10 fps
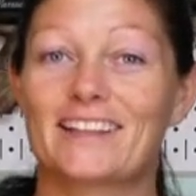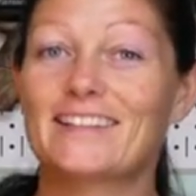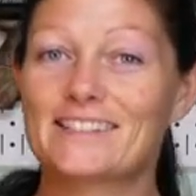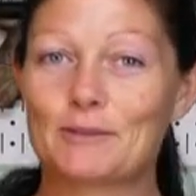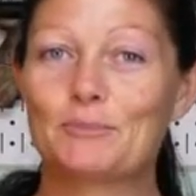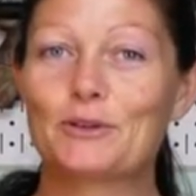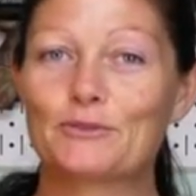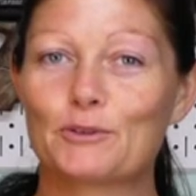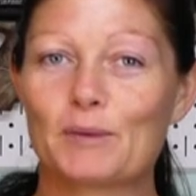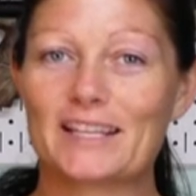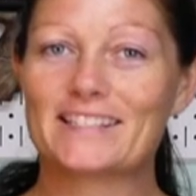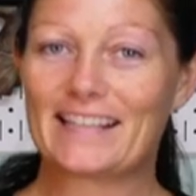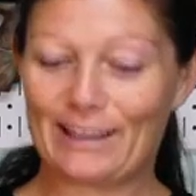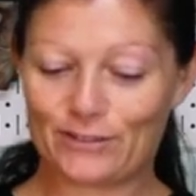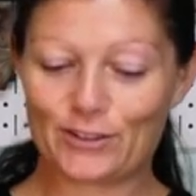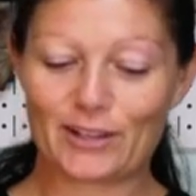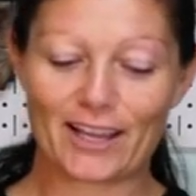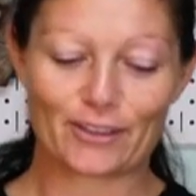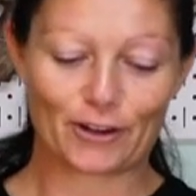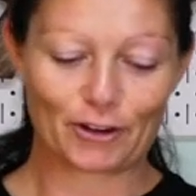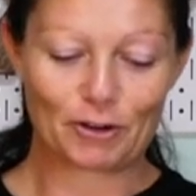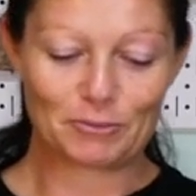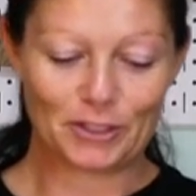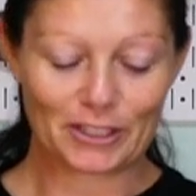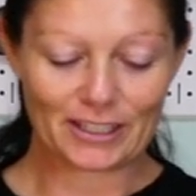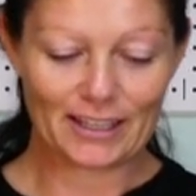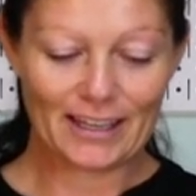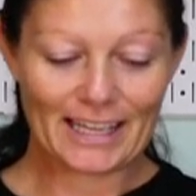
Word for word: It's a beautiful piece if you like the chrome look.